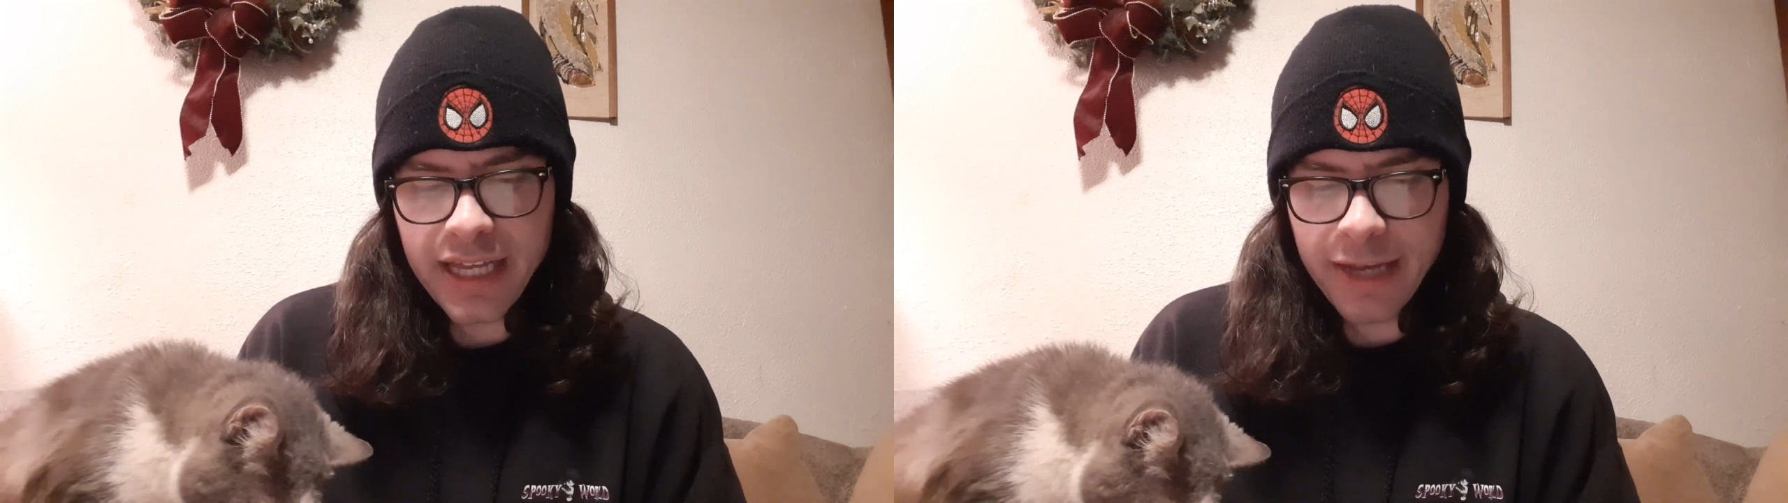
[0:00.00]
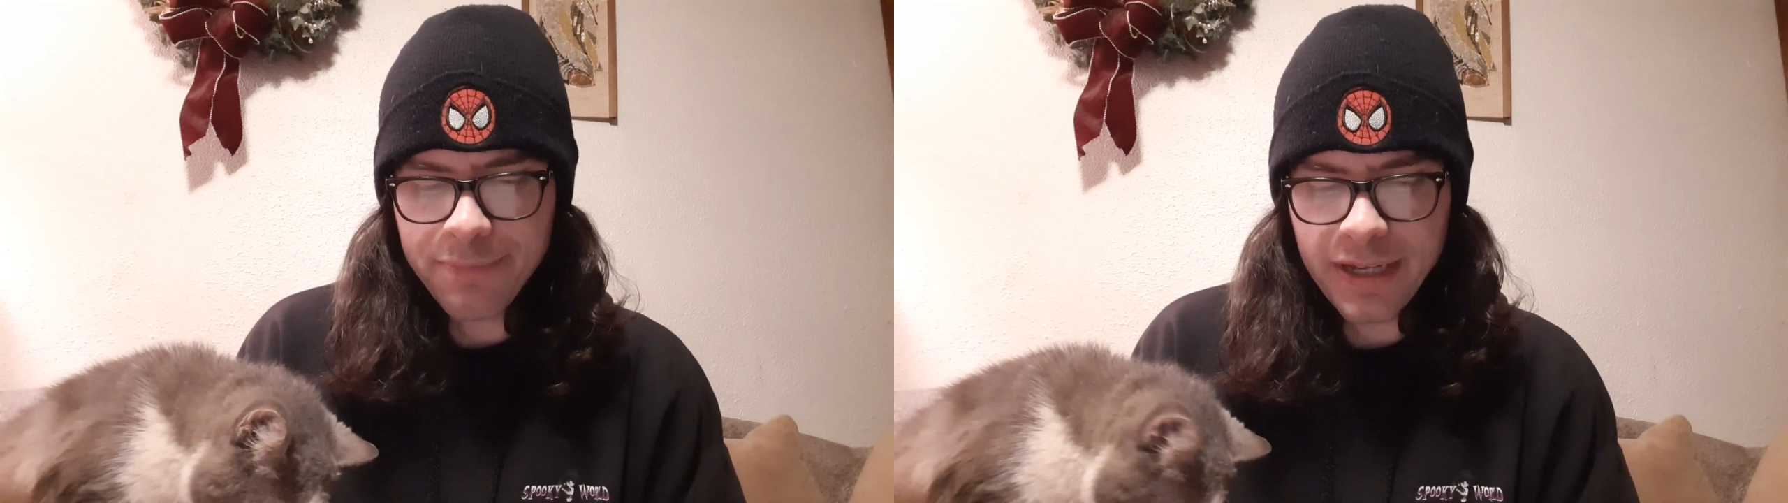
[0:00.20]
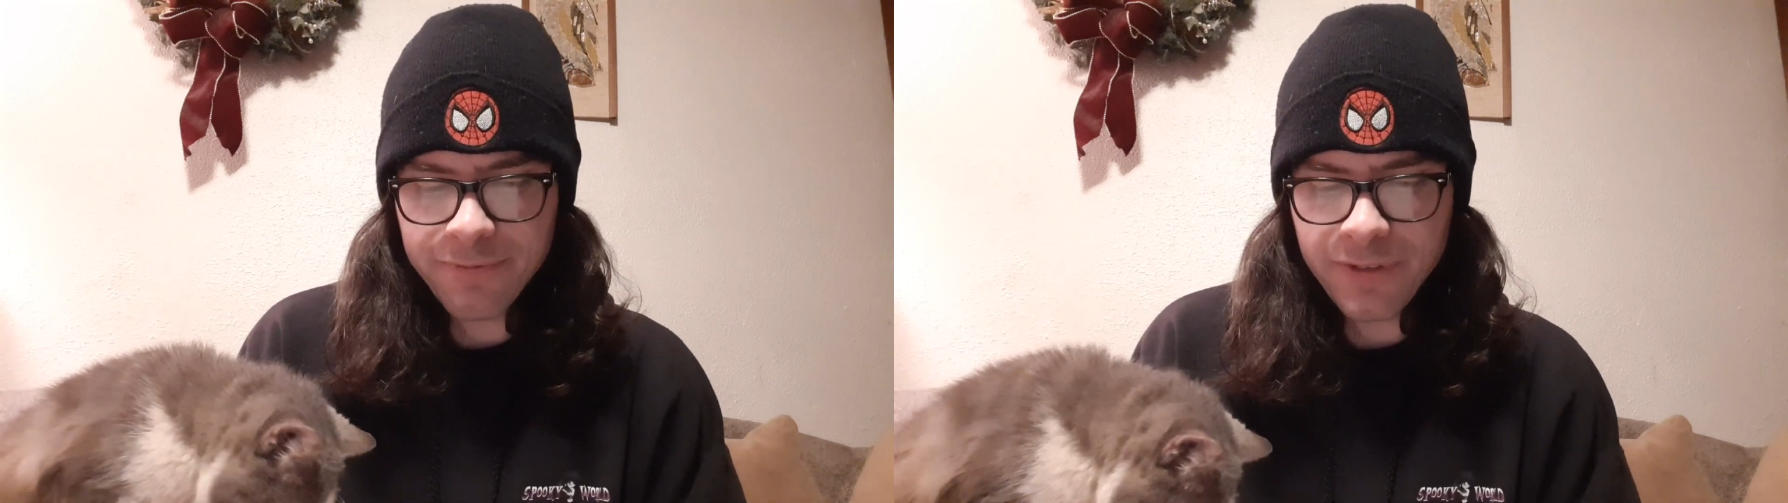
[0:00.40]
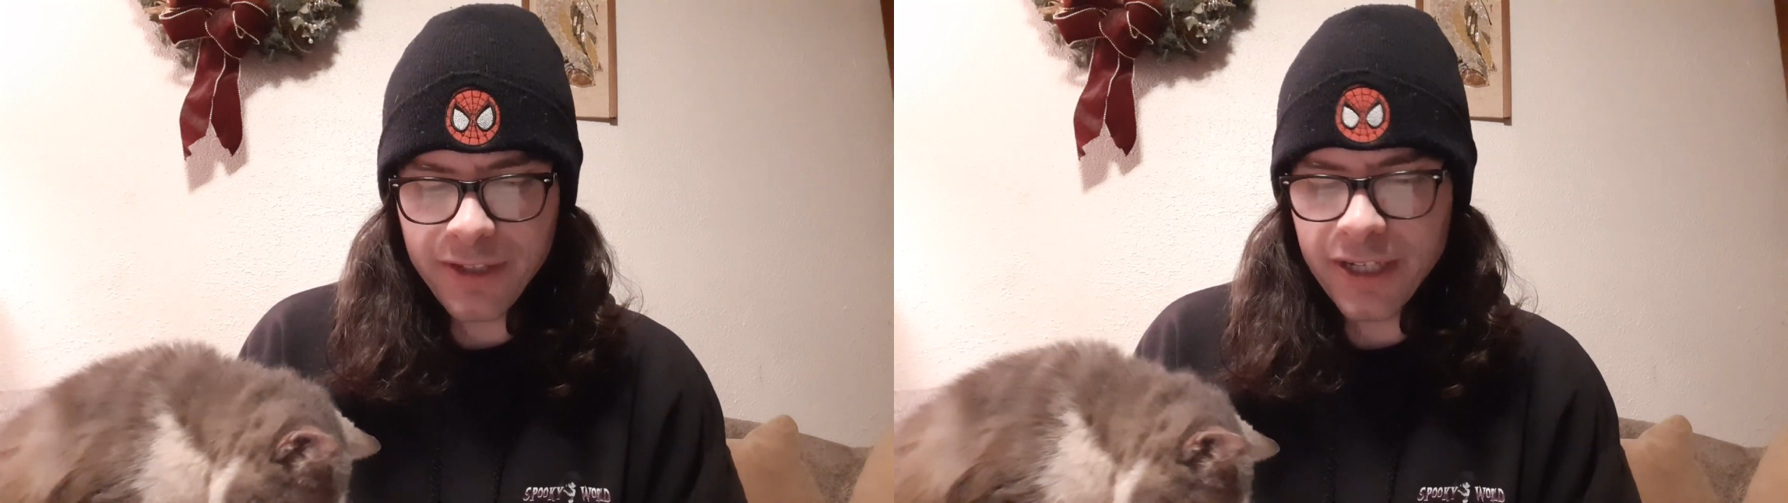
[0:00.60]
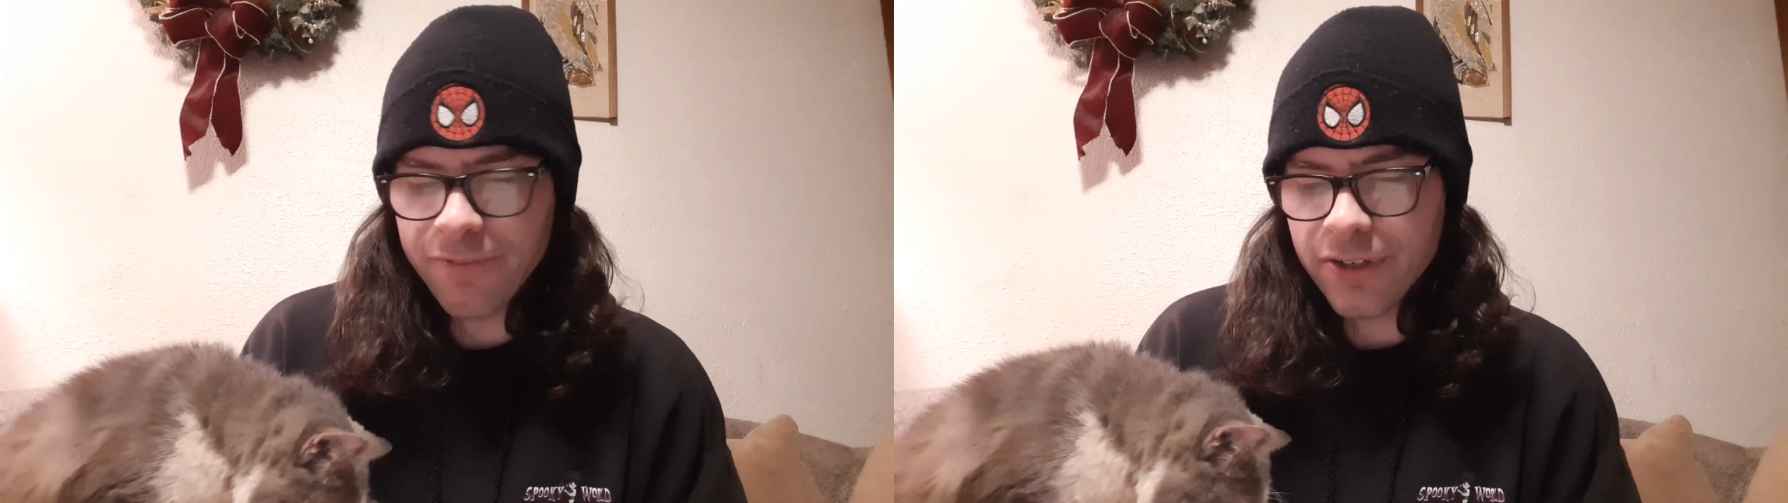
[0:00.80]
I picked
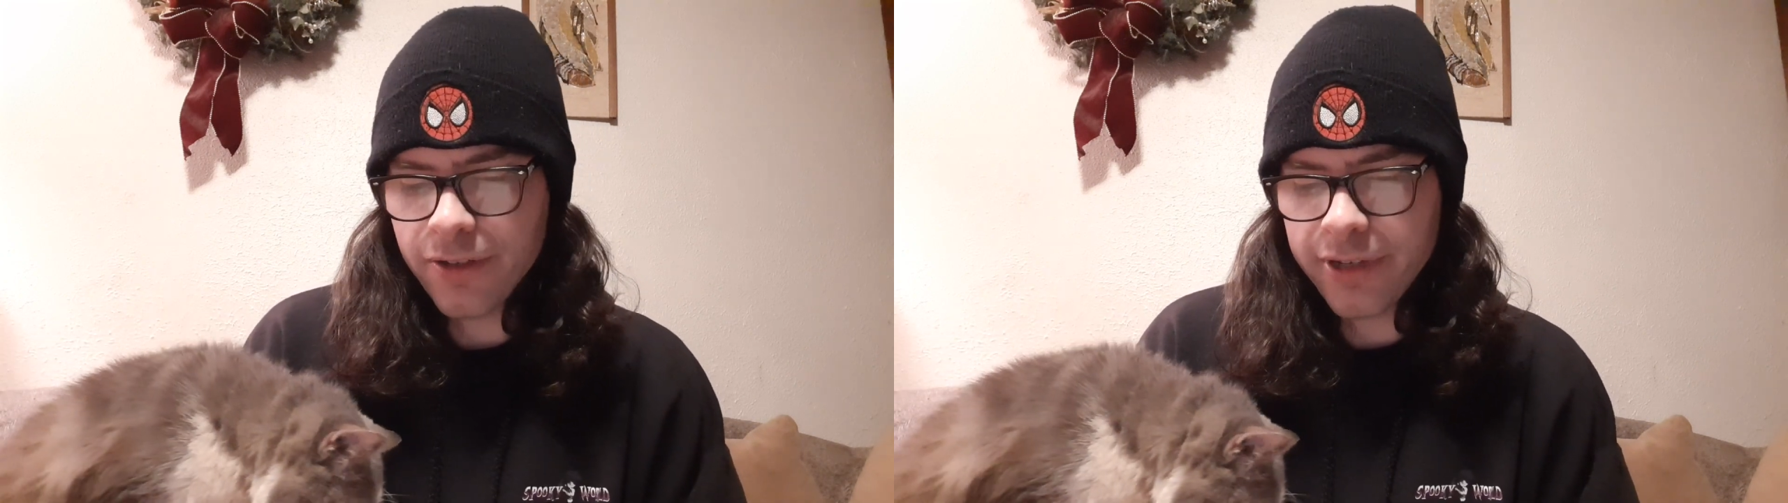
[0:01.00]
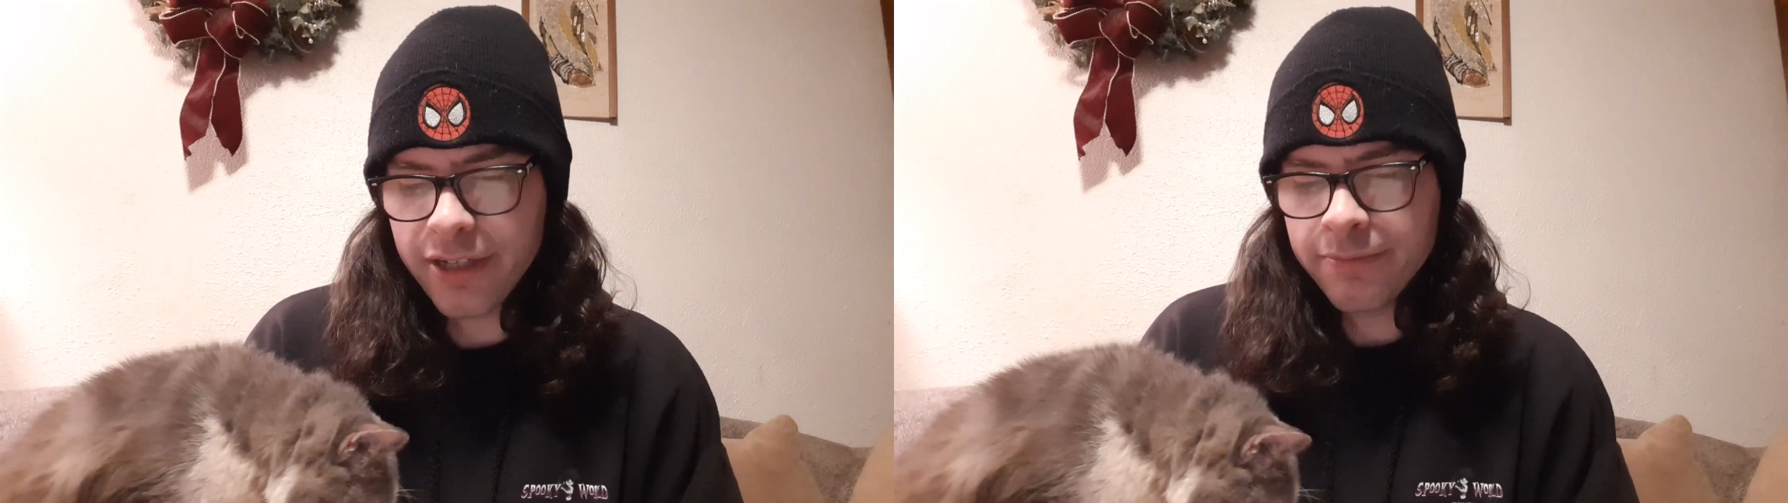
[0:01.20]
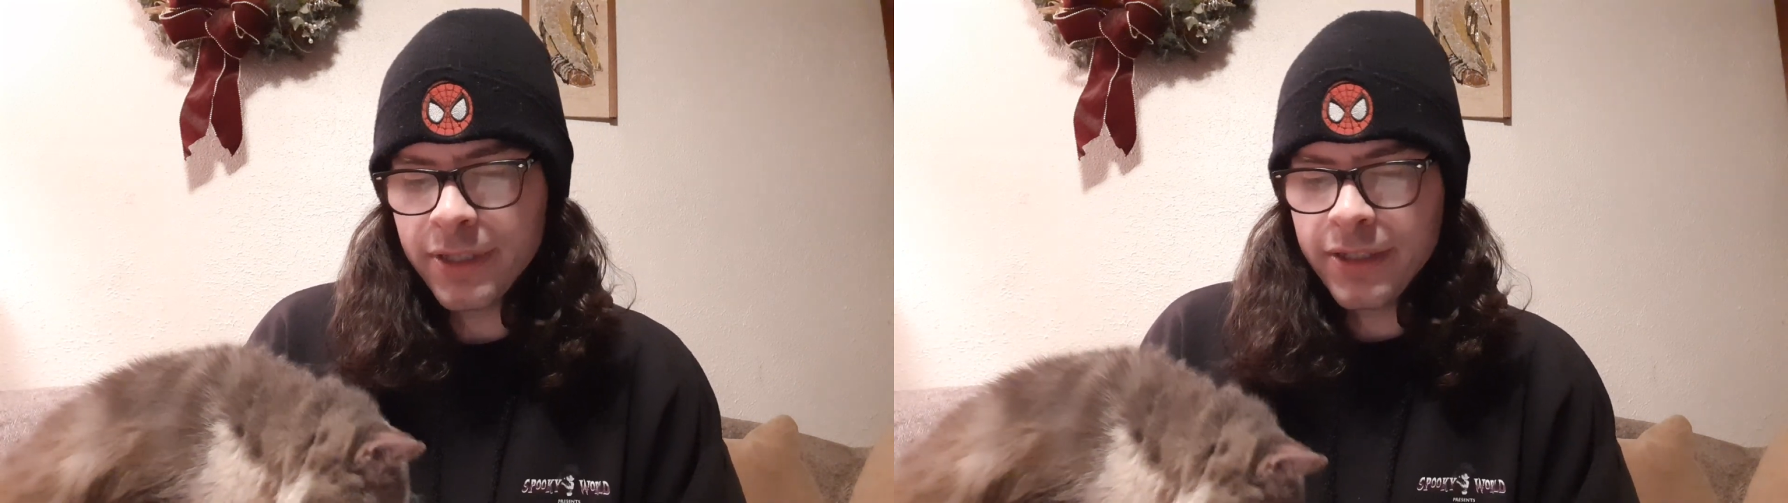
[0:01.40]
Philadelphia to win.